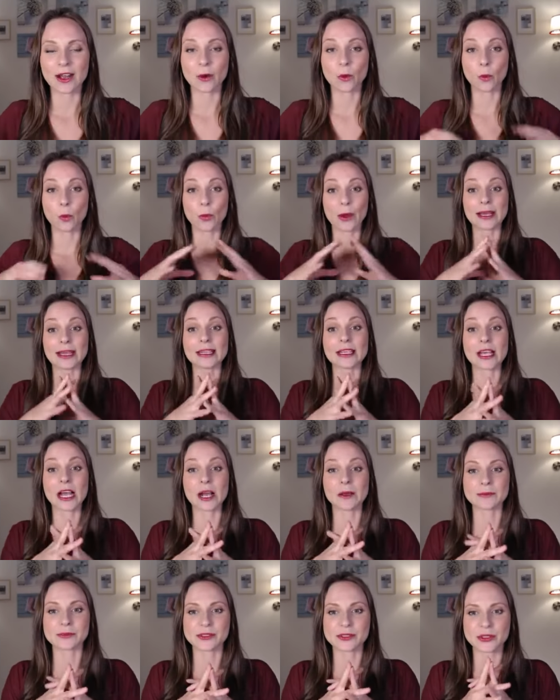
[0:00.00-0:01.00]
when it
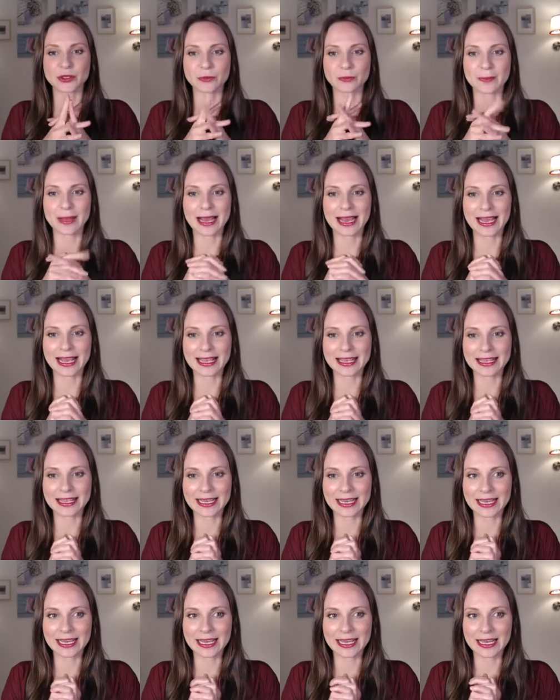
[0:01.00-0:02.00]
comes to
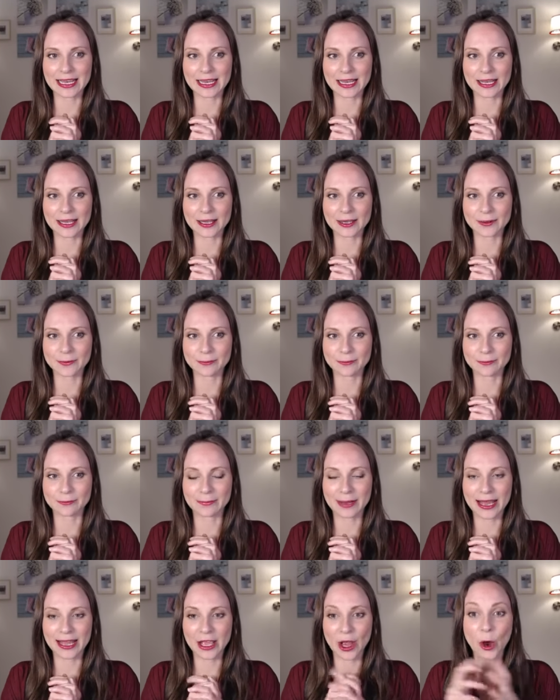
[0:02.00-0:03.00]
my
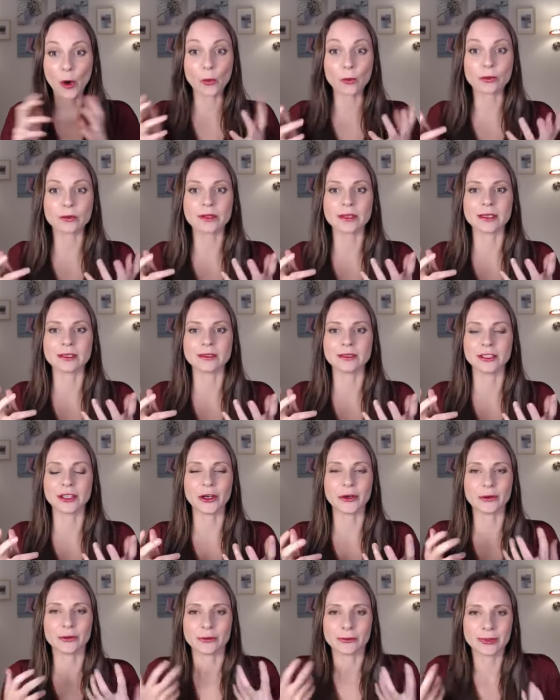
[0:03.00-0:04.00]
own,
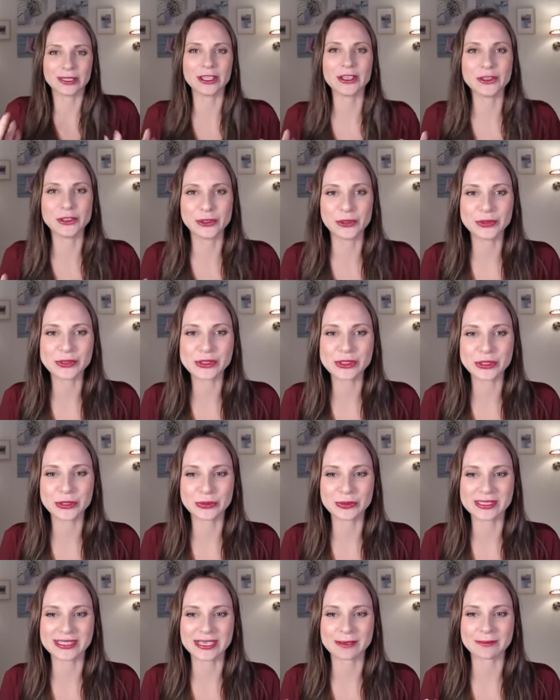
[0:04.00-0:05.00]
when you use
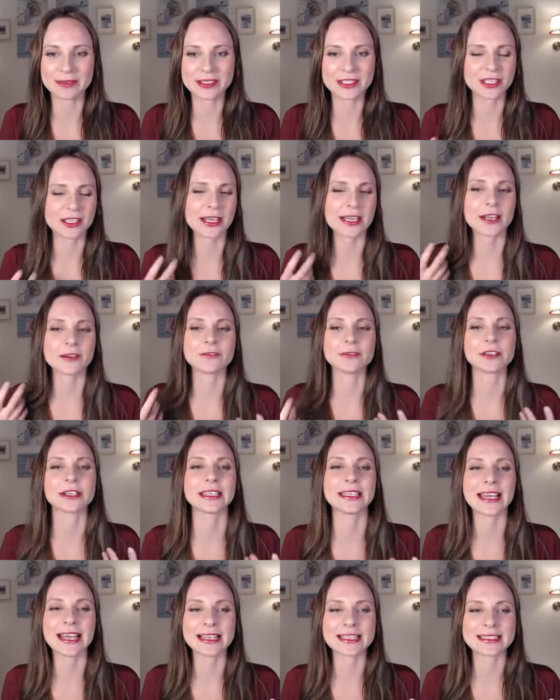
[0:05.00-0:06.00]
tools, sometimes you kind of
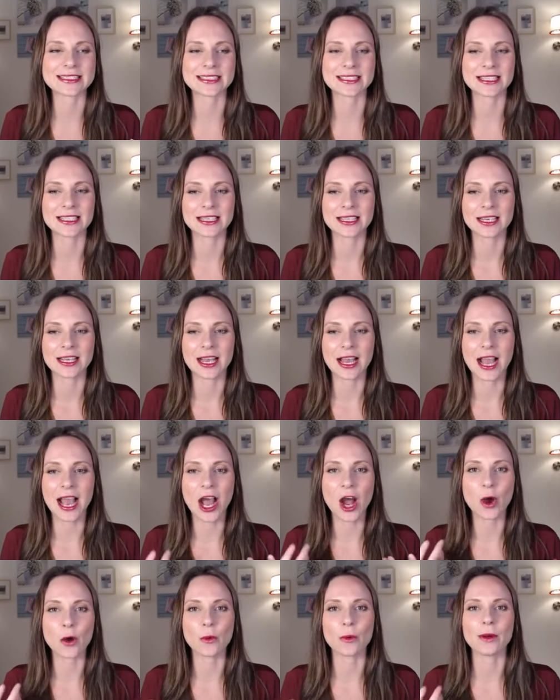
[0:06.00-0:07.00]
forget
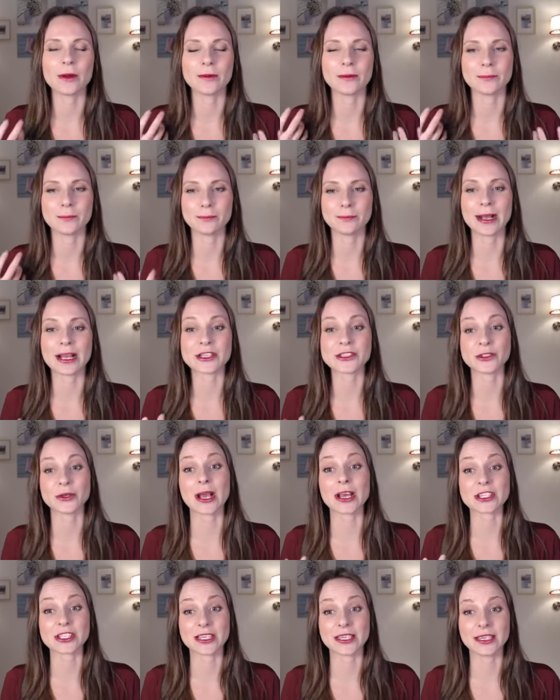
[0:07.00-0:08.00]
how much you
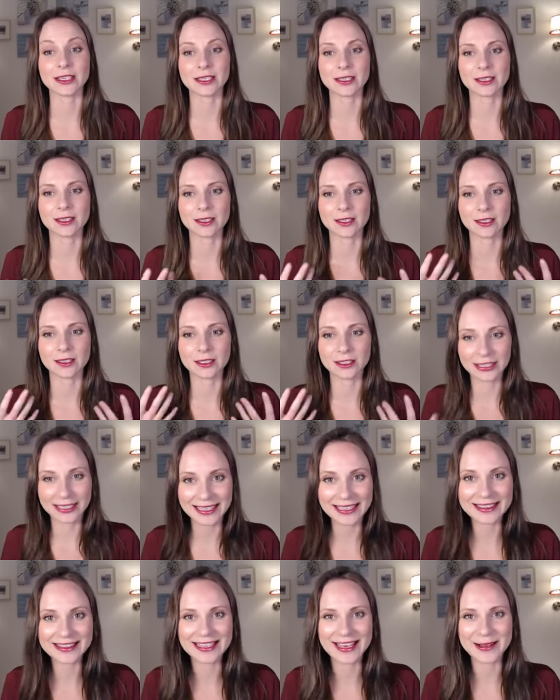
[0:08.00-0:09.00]
actually
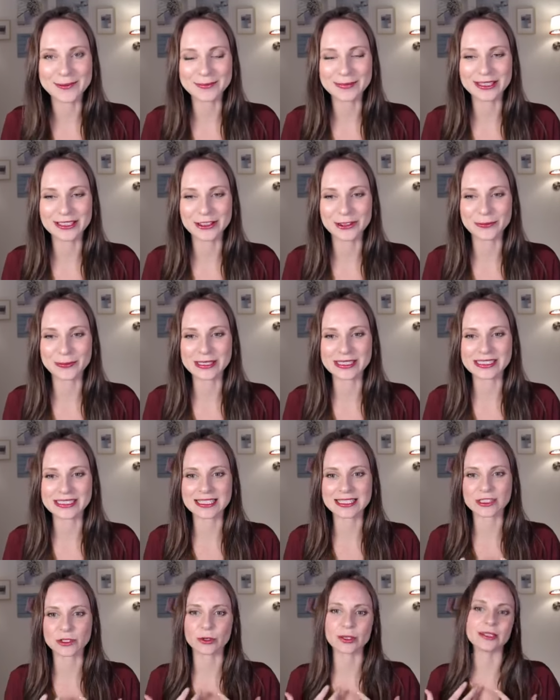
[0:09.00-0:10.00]
need them in your
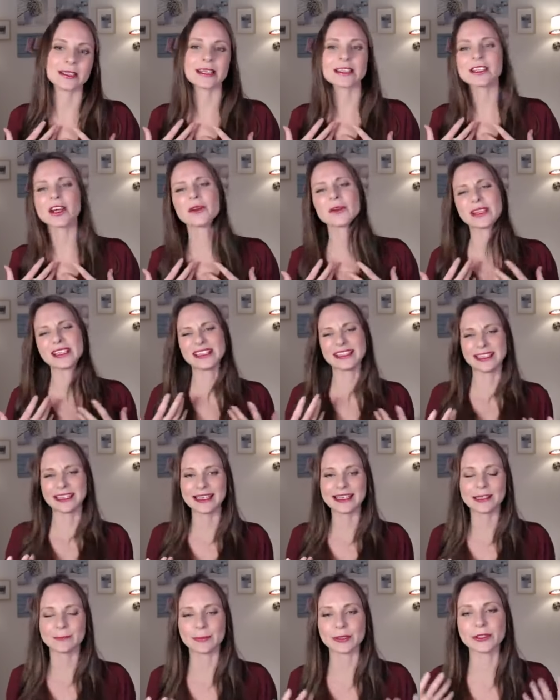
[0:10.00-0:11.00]
business, or not only
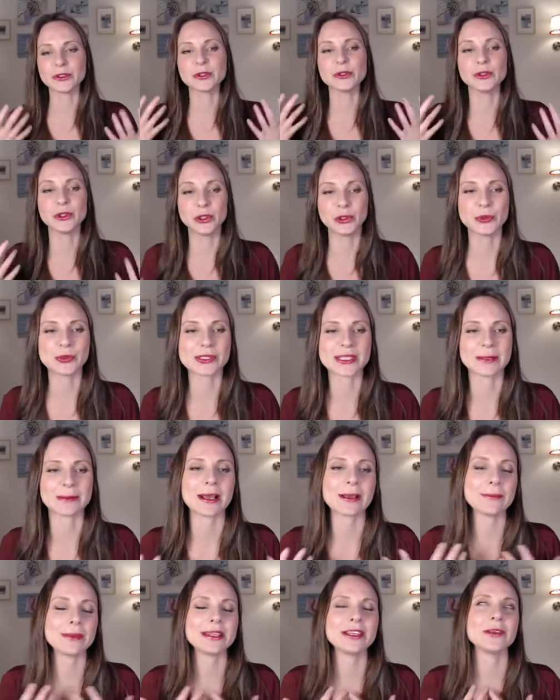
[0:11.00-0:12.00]
need, but you use them.
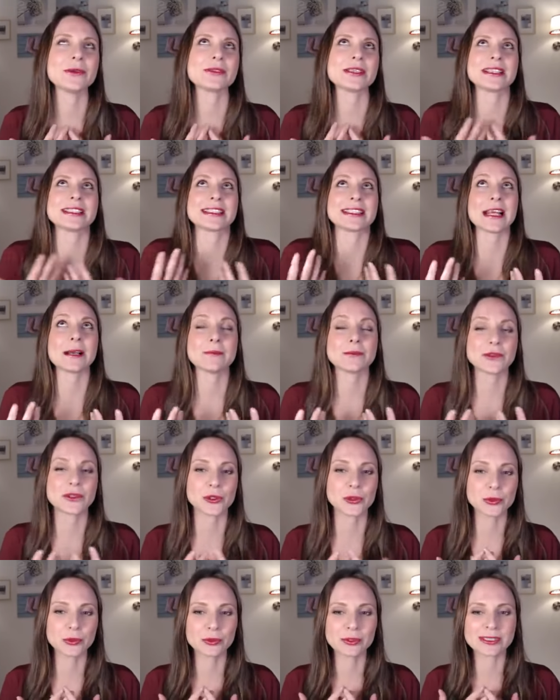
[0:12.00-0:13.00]
I've been using some
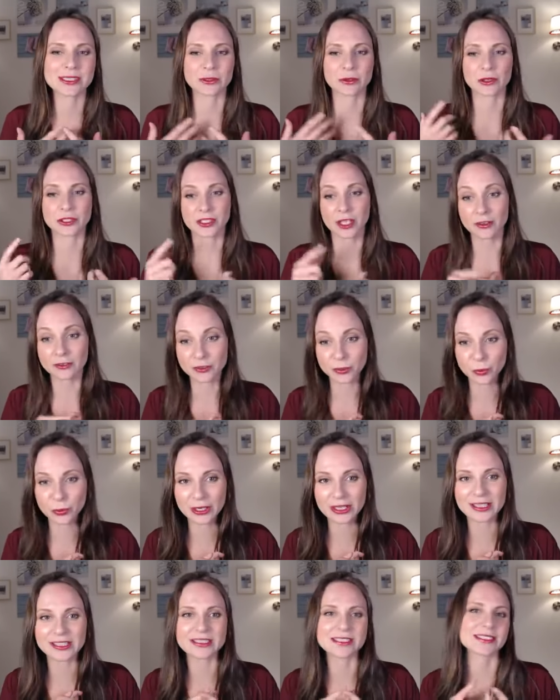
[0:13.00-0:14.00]
tools or
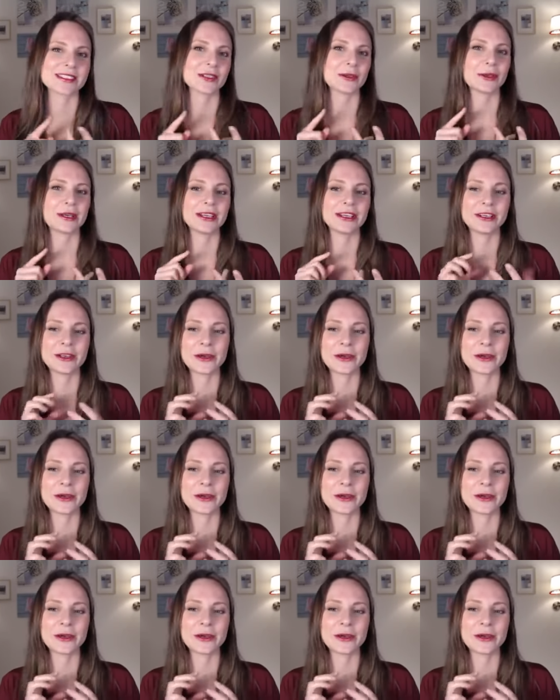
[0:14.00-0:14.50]
softwares or,